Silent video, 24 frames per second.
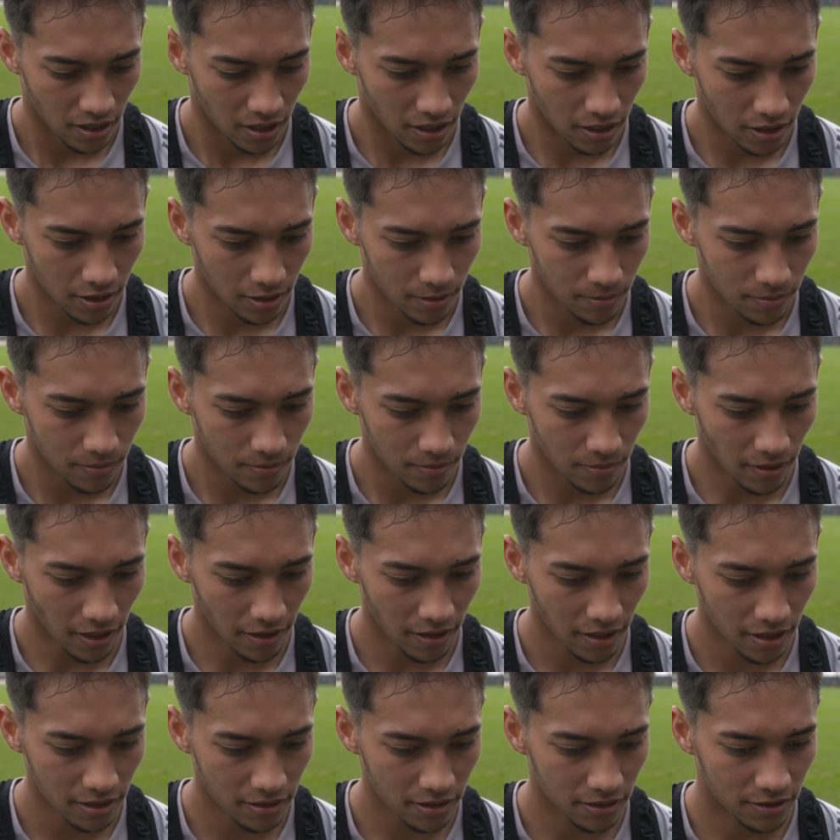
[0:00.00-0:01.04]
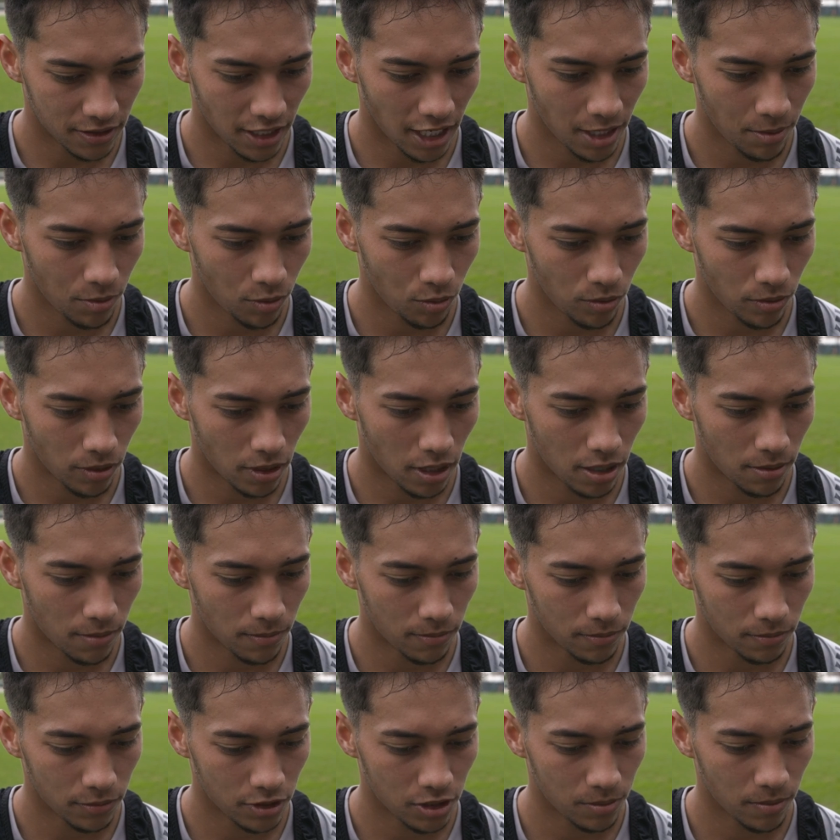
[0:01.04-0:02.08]
I think it's the same.
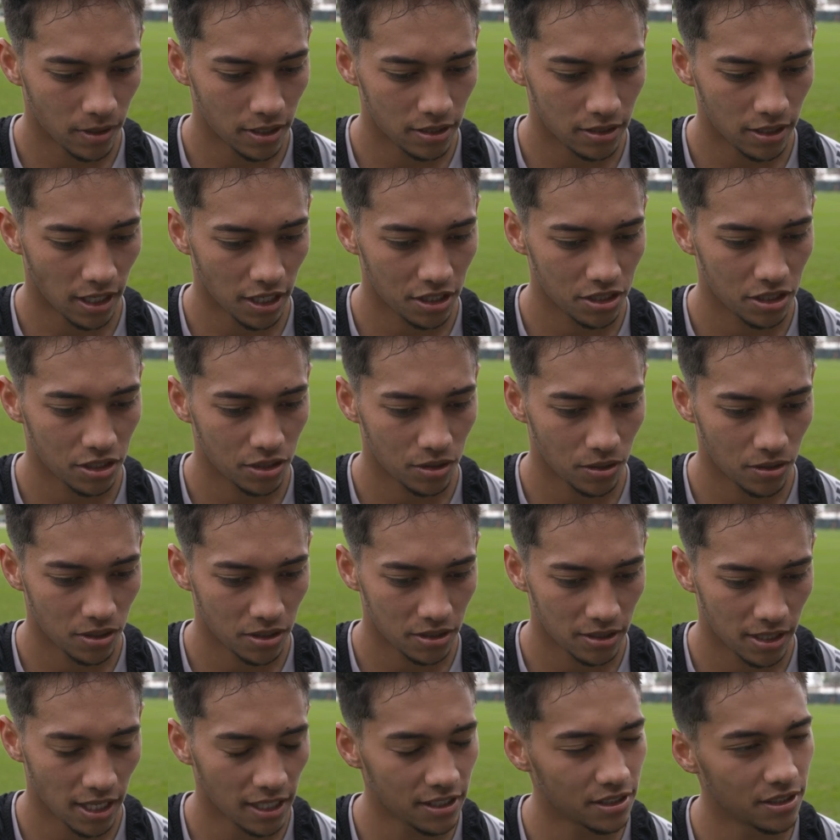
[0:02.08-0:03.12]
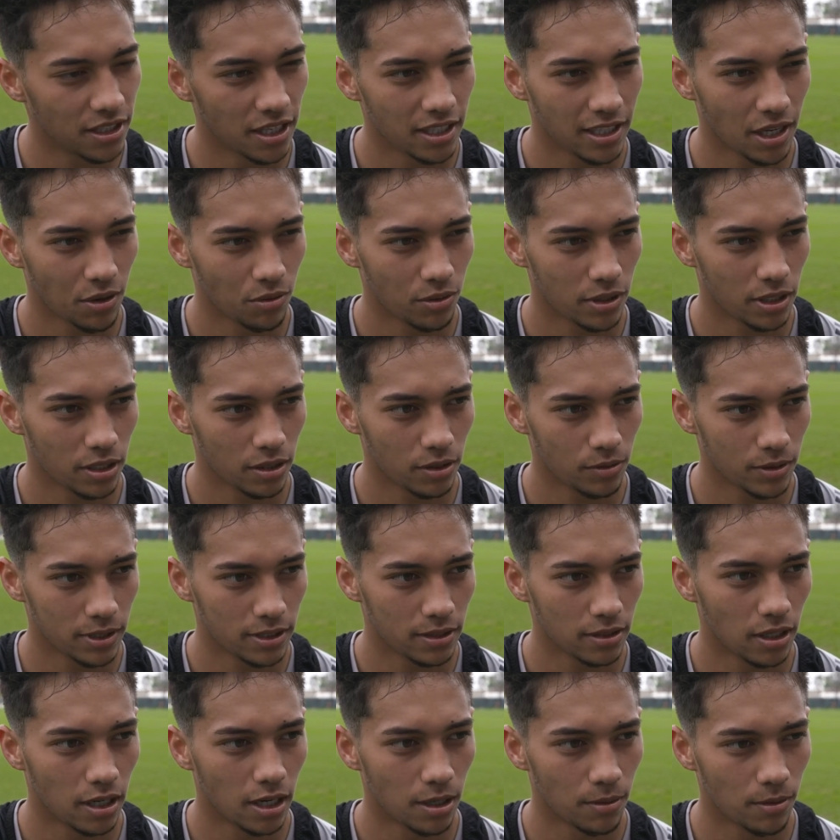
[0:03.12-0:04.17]
Schmetz actually told us last night that we
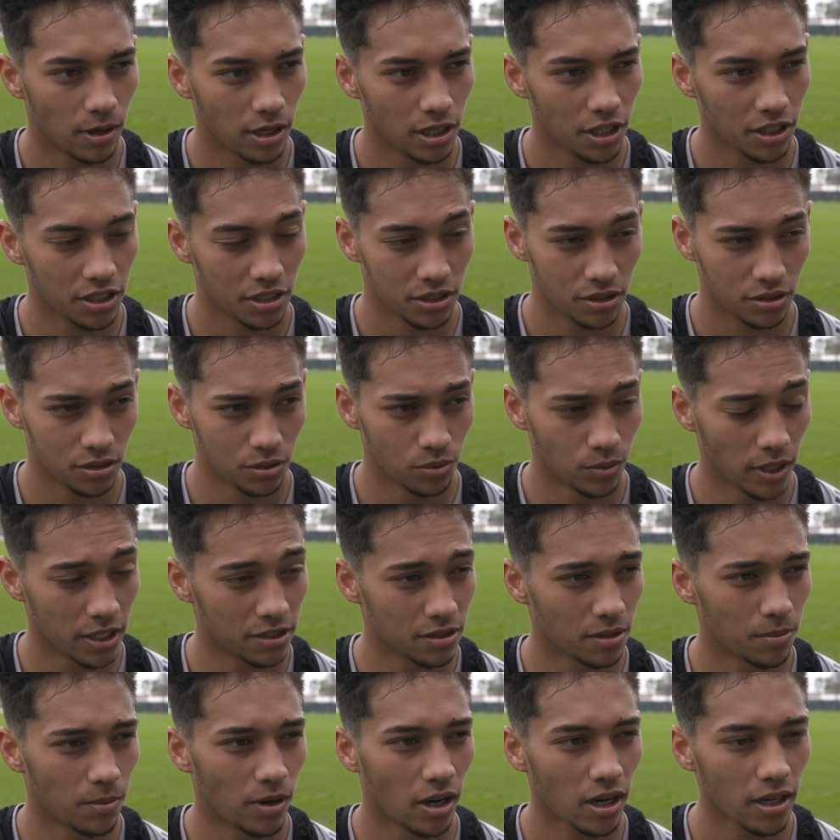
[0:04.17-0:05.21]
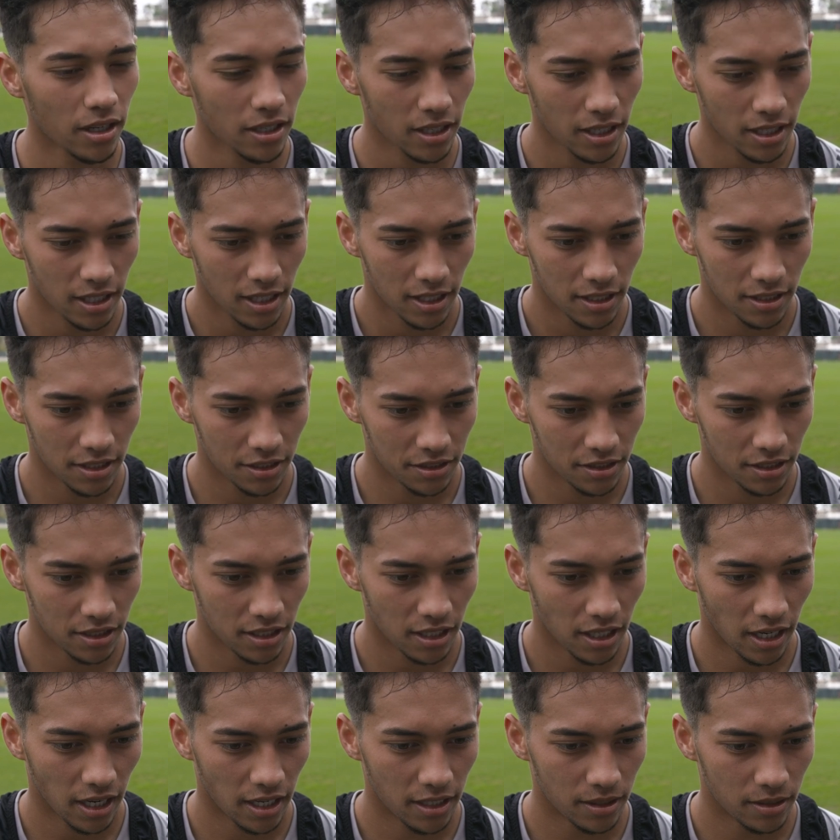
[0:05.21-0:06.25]
are looking to raise the bar this
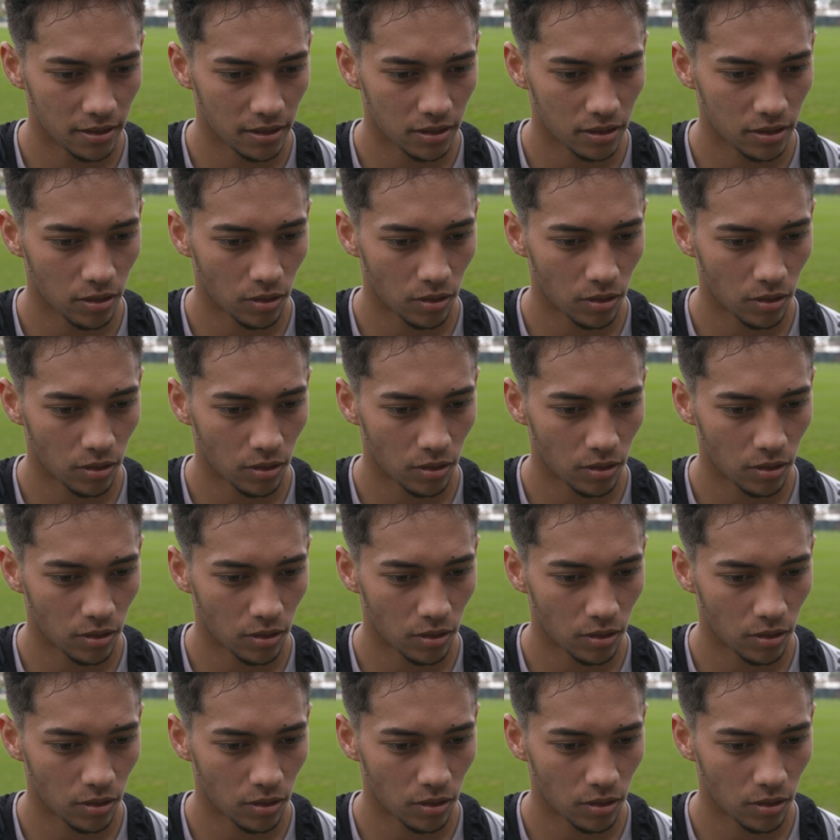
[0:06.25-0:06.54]
year and